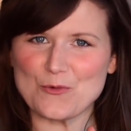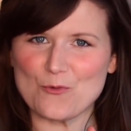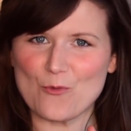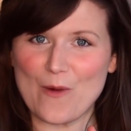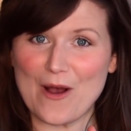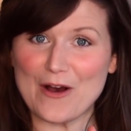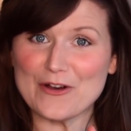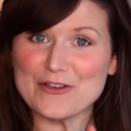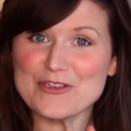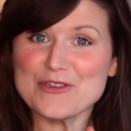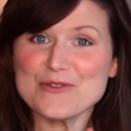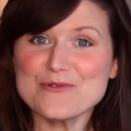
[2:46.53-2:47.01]

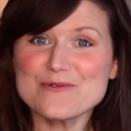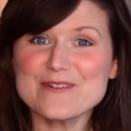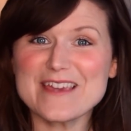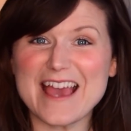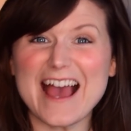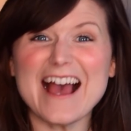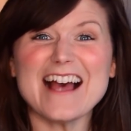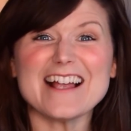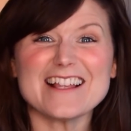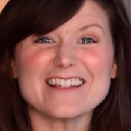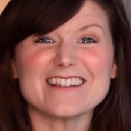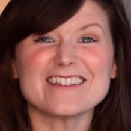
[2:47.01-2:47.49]
Well, you
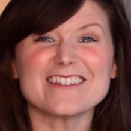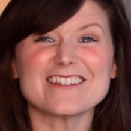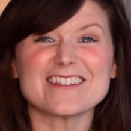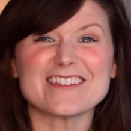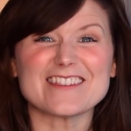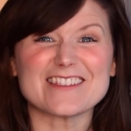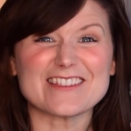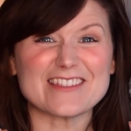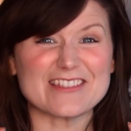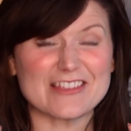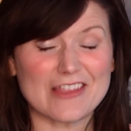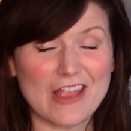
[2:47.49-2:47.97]
get
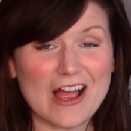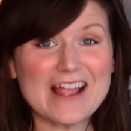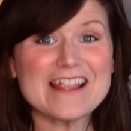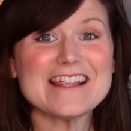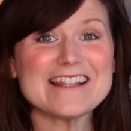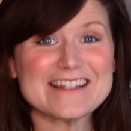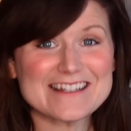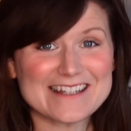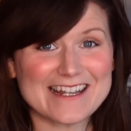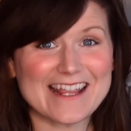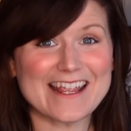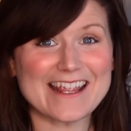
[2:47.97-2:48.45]

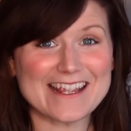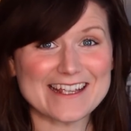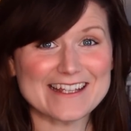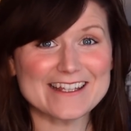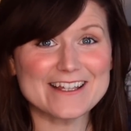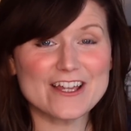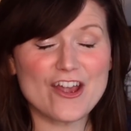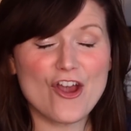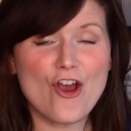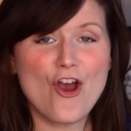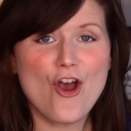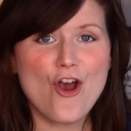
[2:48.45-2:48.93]

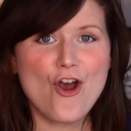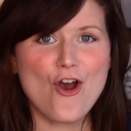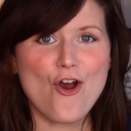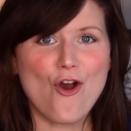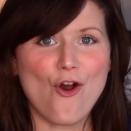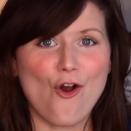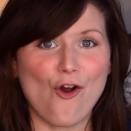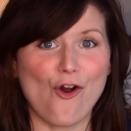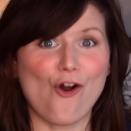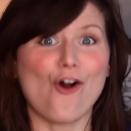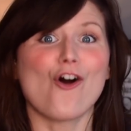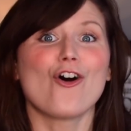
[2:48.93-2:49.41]
lightning
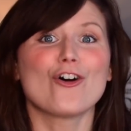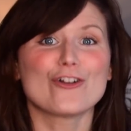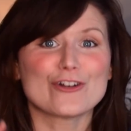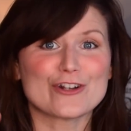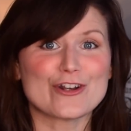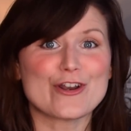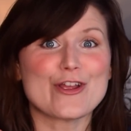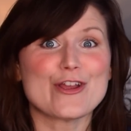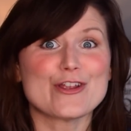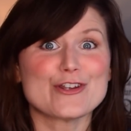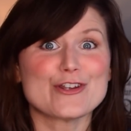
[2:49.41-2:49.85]
on